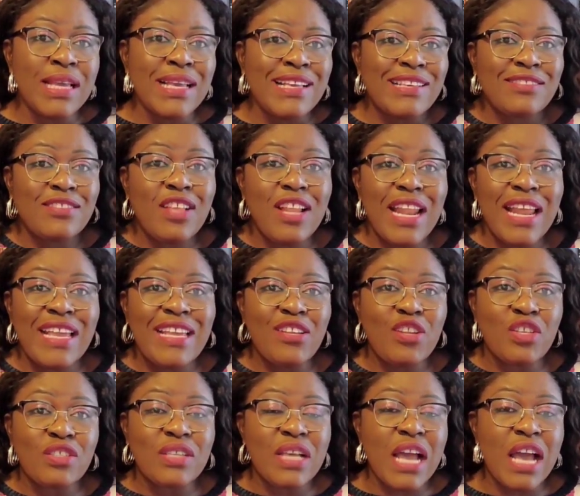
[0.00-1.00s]
It's not like he
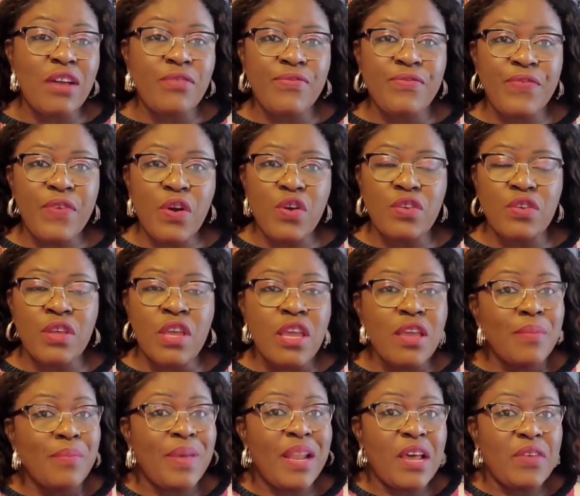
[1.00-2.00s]
doesn't have phone,
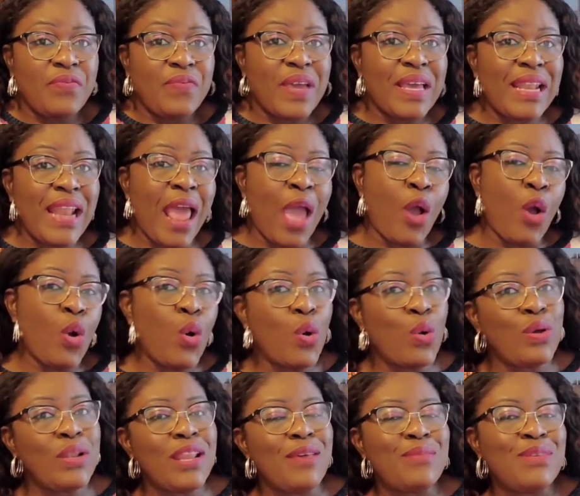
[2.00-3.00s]
but I felt like,
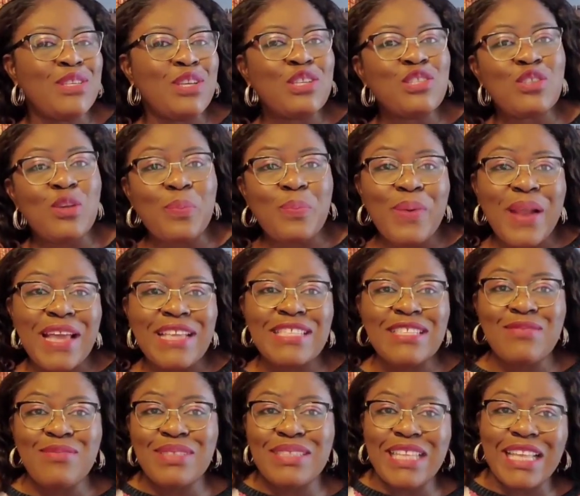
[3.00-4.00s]
oh, let me just surprise
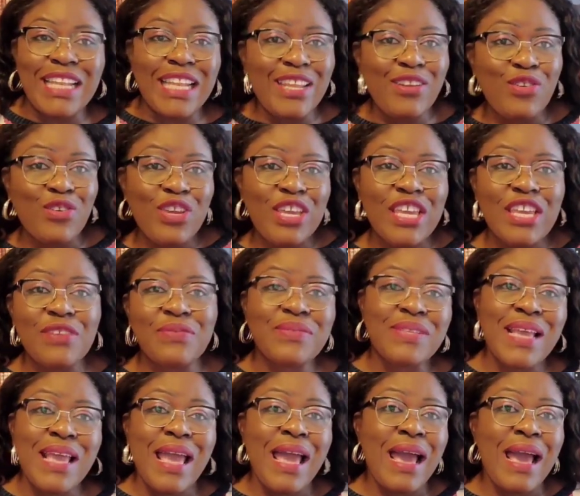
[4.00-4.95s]
him with a little gift.